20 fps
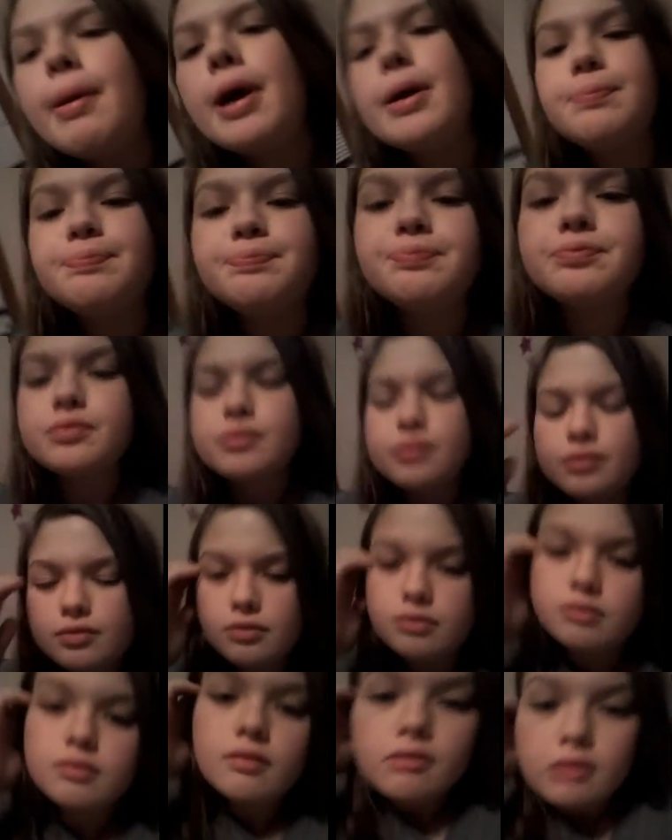But
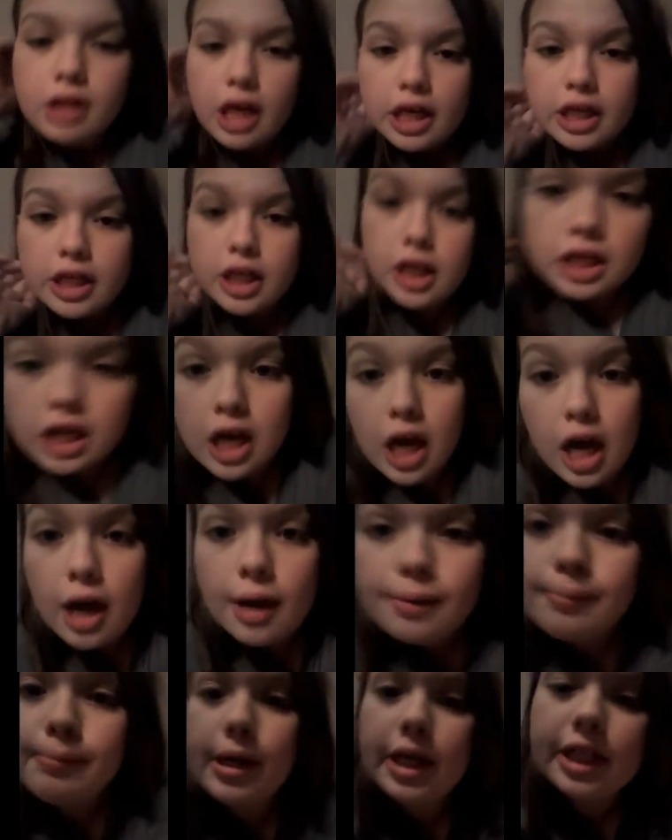
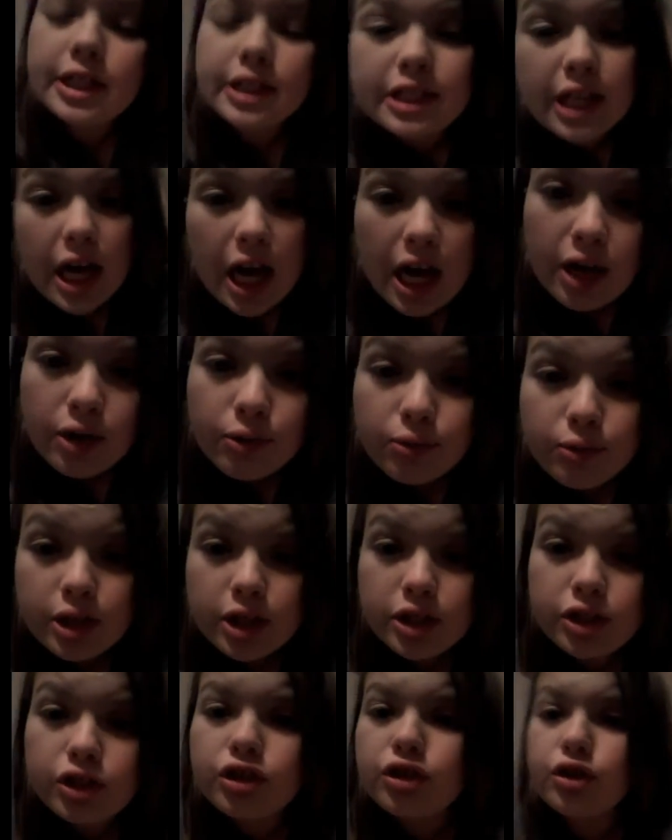yeah, my dad
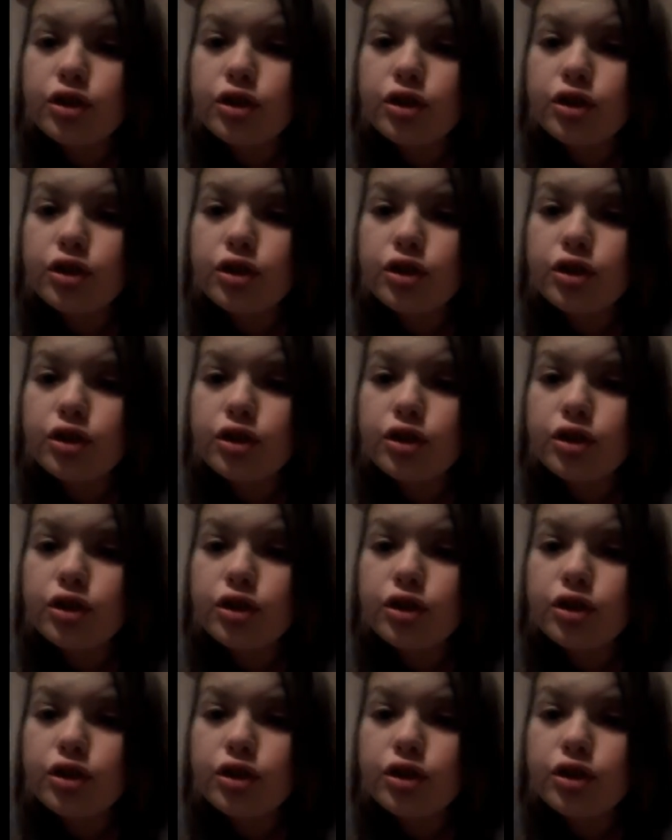went